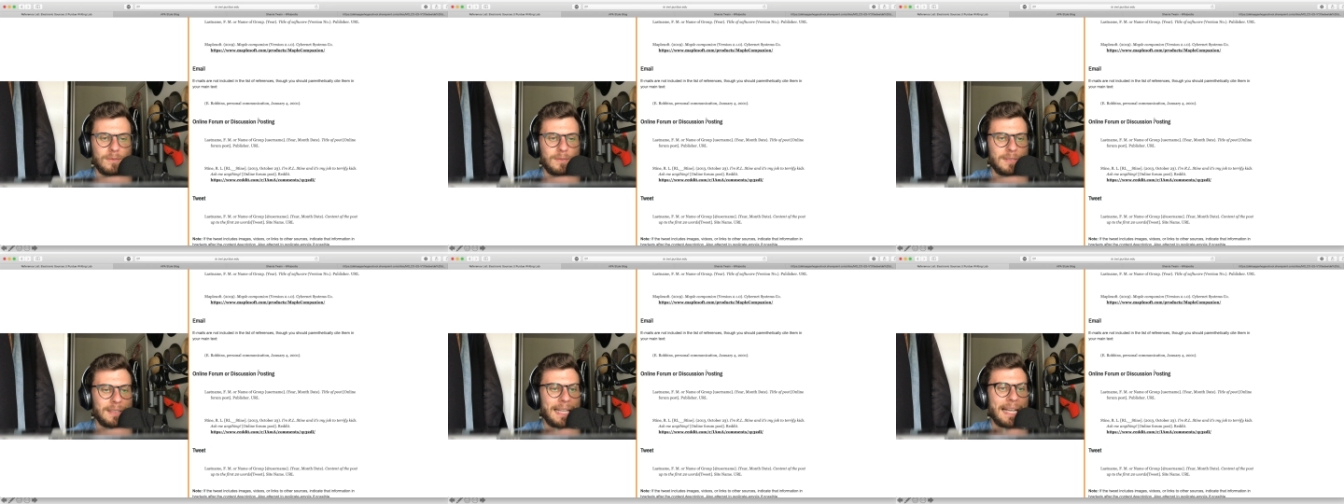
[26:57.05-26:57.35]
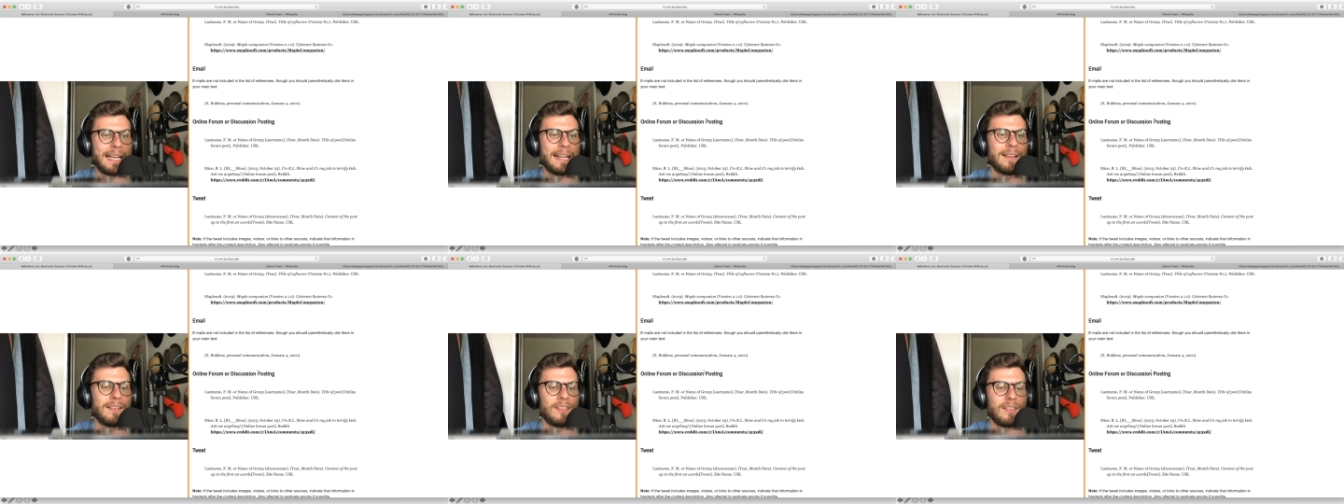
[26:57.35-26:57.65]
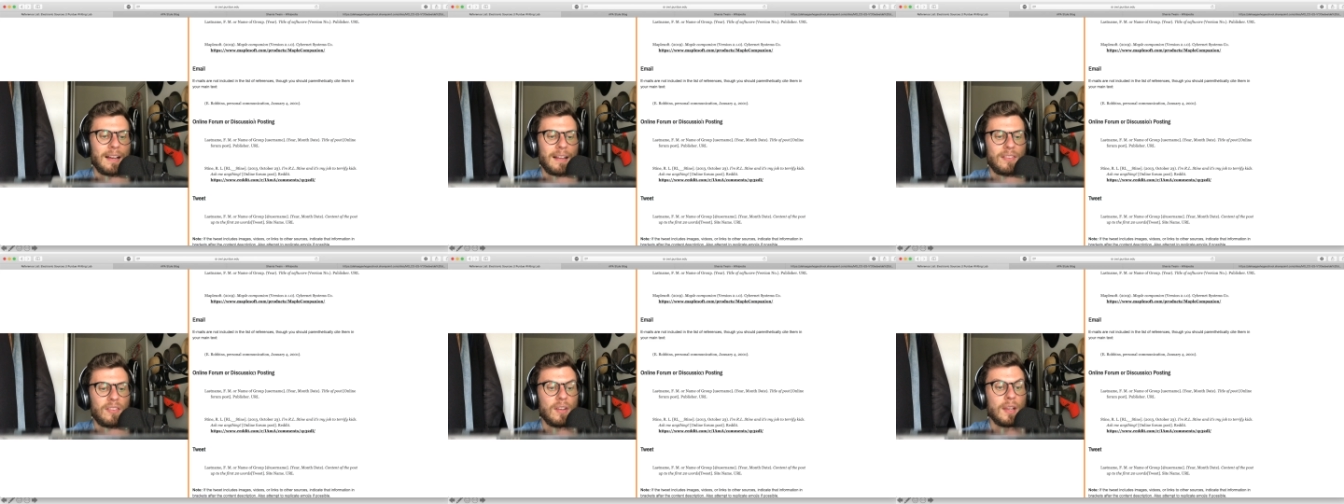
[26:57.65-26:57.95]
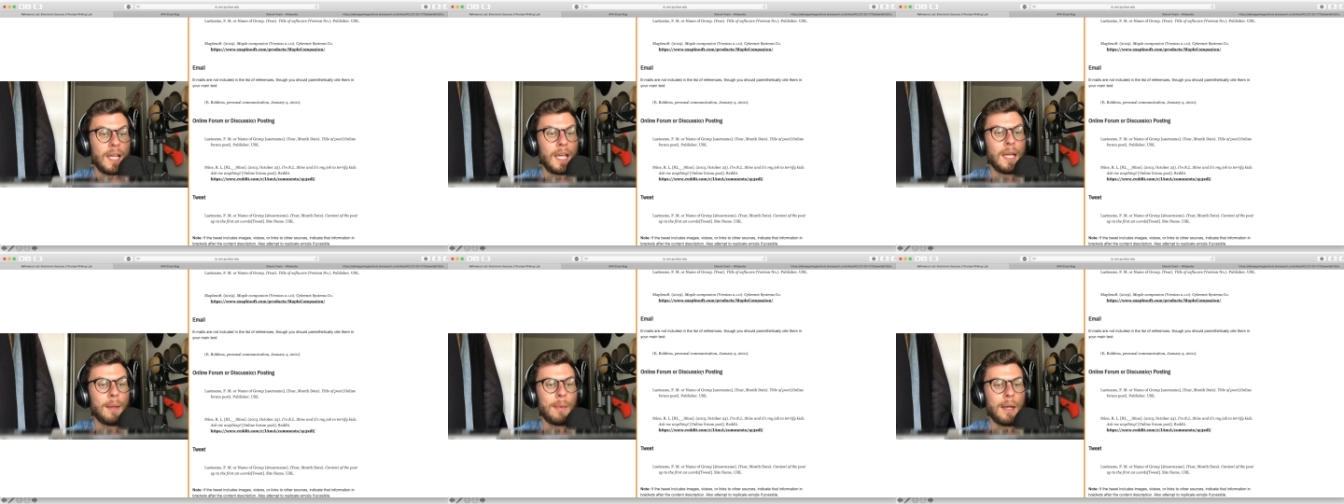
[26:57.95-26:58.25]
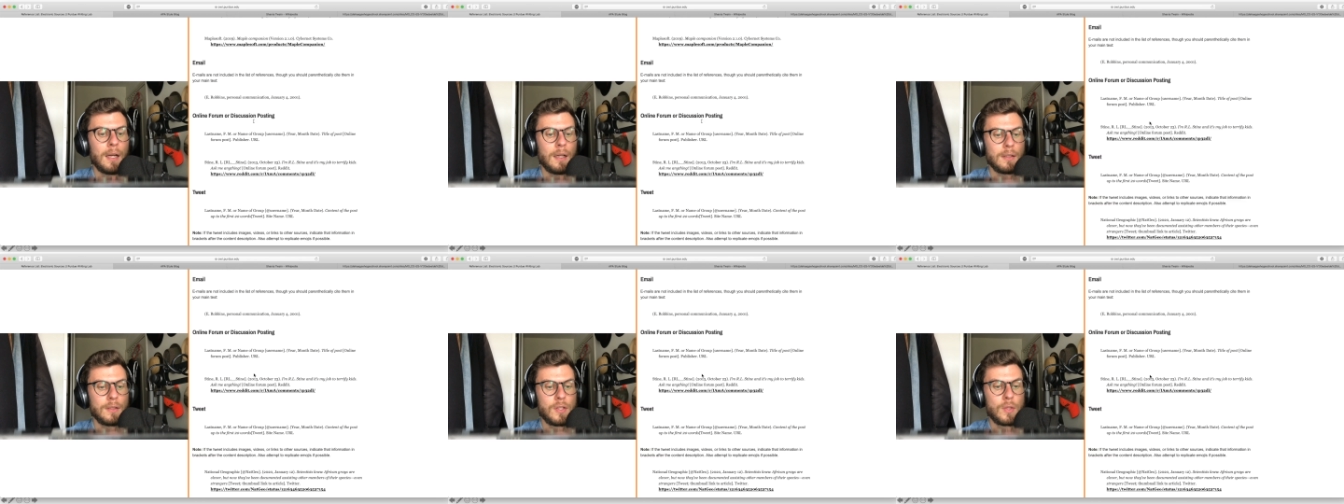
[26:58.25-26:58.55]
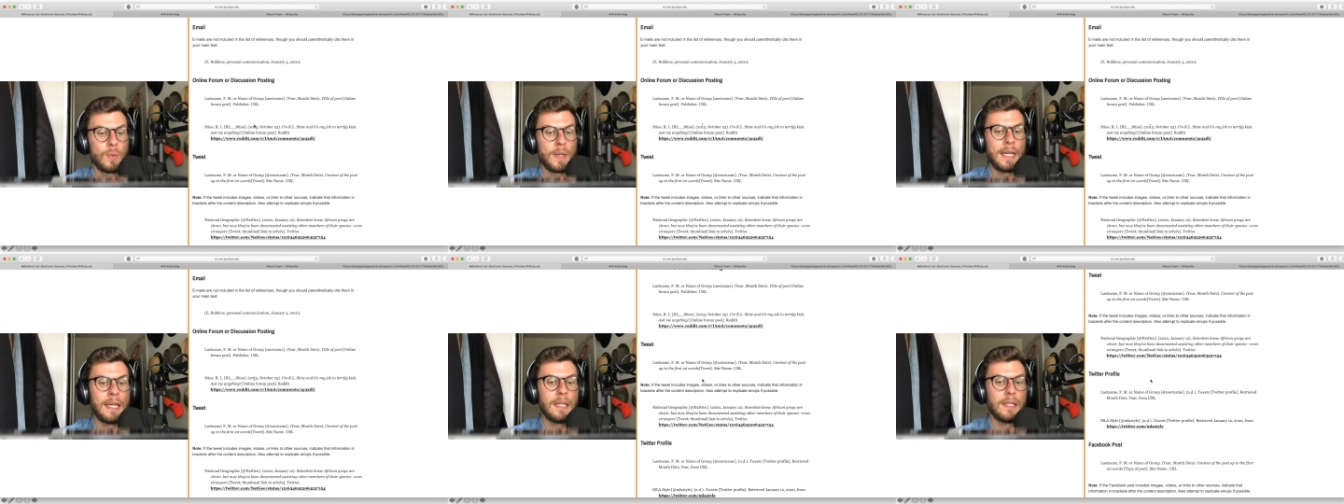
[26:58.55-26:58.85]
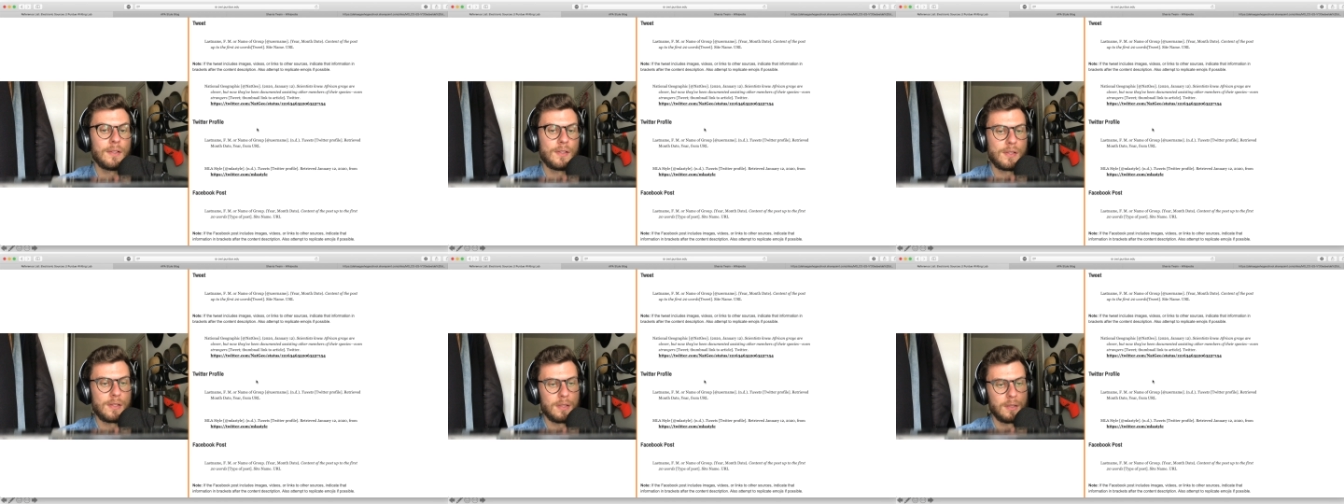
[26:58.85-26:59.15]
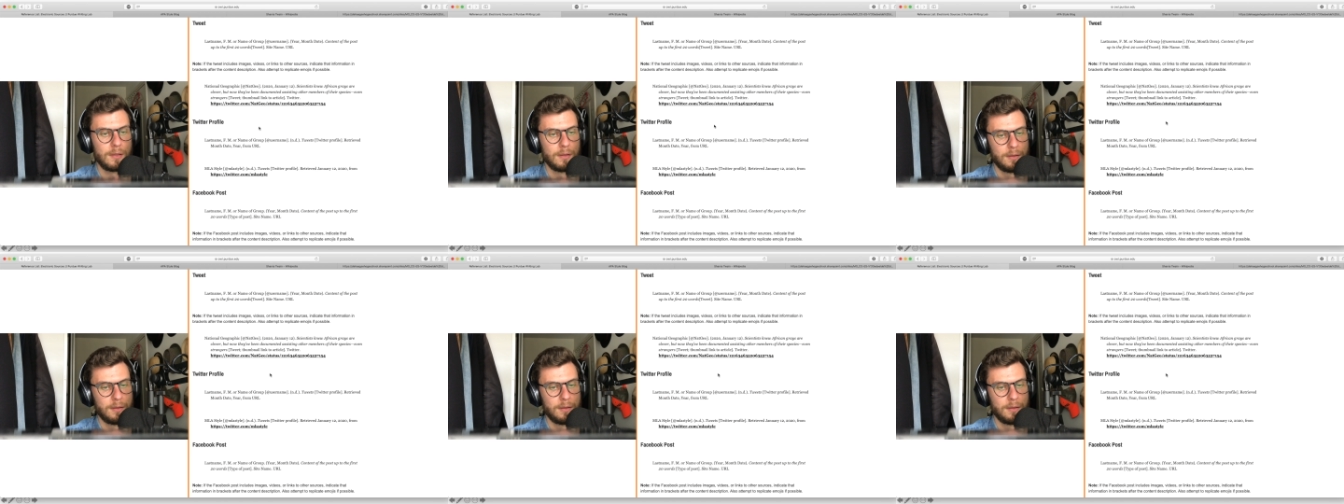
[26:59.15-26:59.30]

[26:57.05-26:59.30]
Data sets, email, tweets.